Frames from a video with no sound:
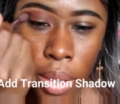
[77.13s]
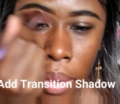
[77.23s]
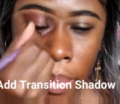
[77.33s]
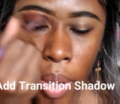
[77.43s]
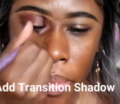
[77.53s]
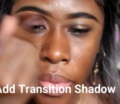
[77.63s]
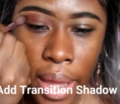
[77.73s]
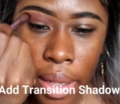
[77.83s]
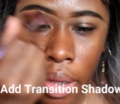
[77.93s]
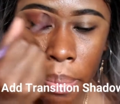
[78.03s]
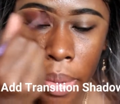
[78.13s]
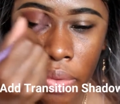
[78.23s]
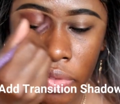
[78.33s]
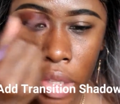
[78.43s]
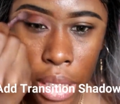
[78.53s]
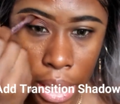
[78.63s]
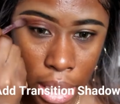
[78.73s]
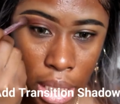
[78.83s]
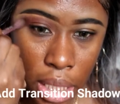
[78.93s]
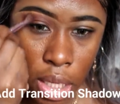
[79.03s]
gonna pop that above the
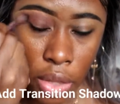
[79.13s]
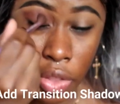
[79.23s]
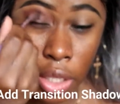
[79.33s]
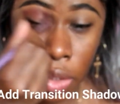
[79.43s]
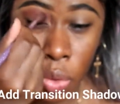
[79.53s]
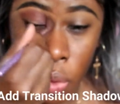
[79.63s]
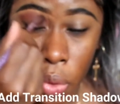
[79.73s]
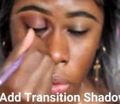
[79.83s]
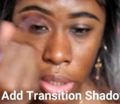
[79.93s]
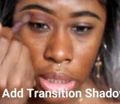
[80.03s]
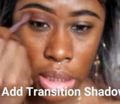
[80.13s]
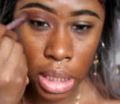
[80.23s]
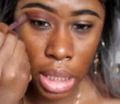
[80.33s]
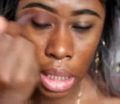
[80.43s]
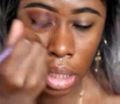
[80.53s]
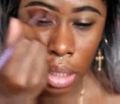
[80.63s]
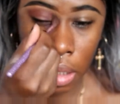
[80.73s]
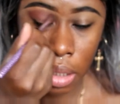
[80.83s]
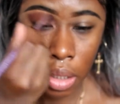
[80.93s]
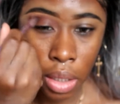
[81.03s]
lid, nothing too crazy.
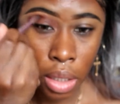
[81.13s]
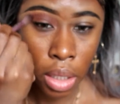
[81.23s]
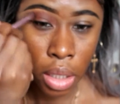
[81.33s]
Next